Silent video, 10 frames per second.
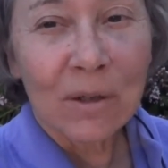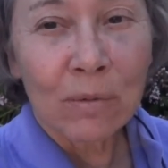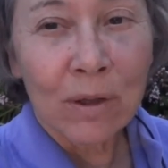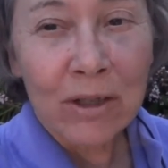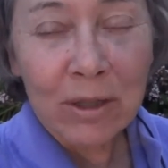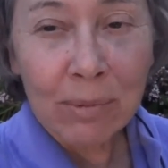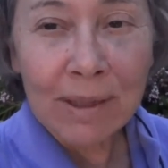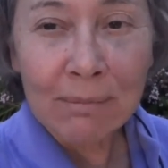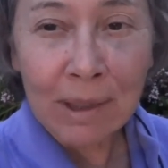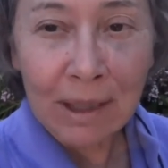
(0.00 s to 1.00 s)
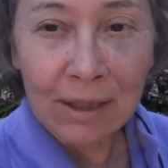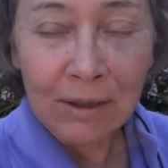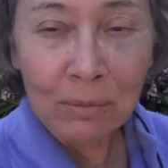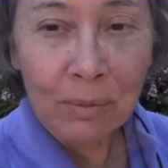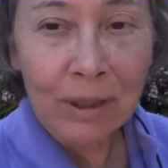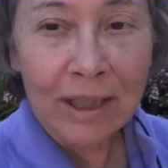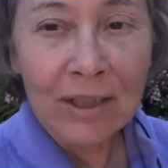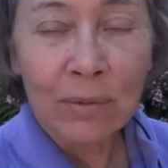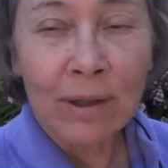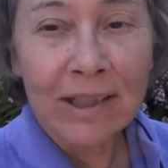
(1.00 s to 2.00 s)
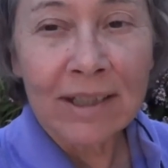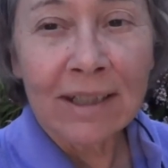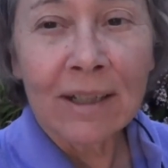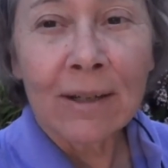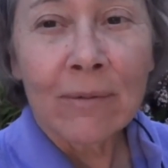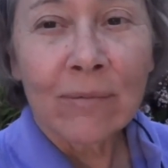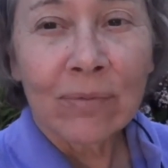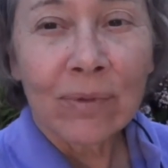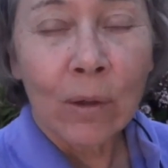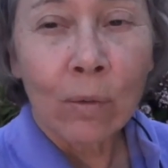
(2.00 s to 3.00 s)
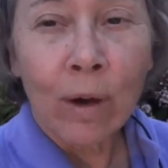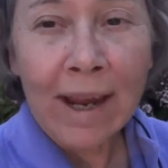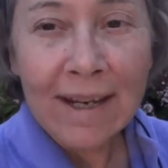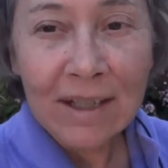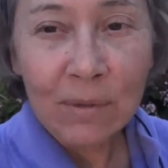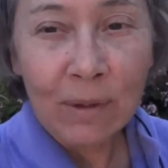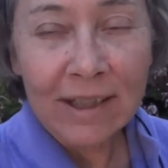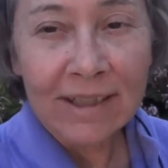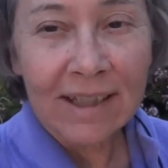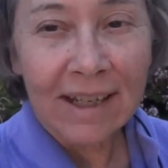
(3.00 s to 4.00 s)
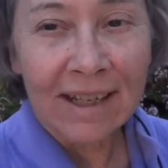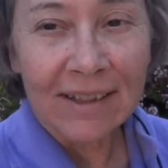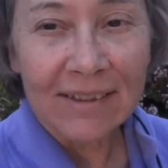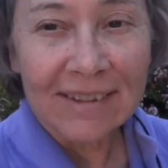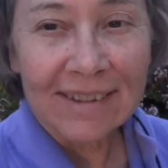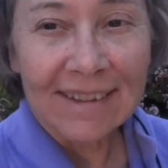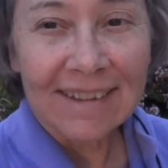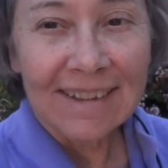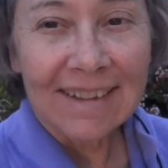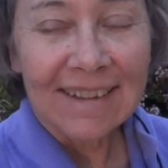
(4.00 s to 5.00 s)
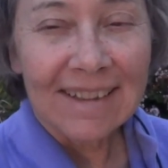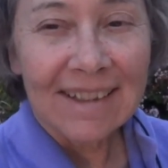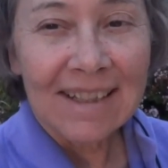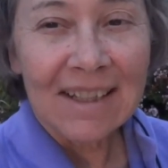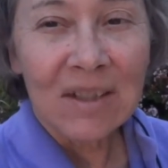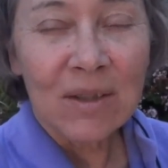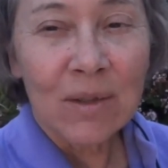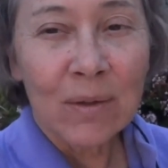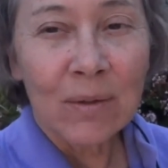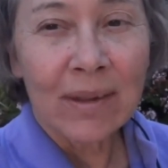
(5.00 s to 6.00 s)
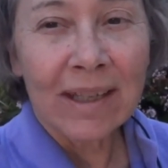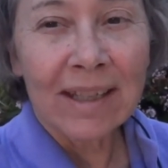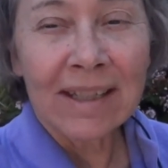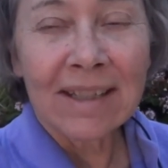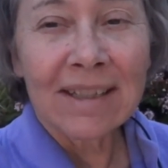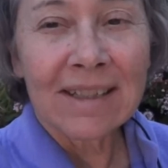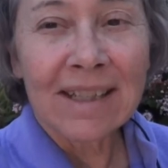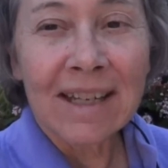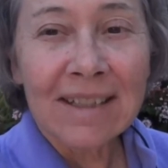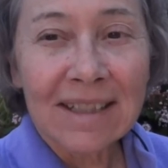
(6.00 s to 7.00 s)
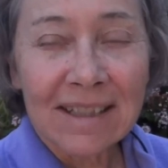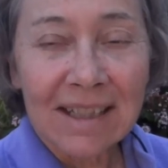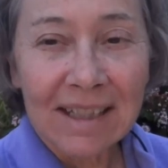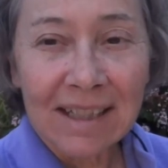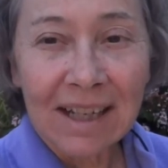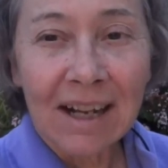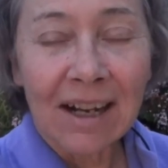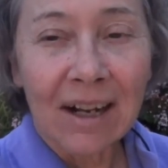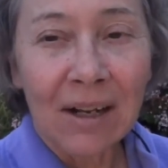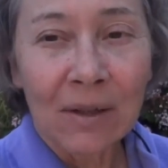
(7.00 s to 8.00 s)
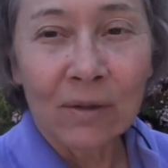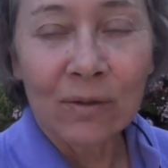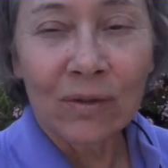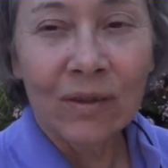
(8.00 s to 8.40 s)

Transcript: worshiping Baal brings one, weighs one down into the density of,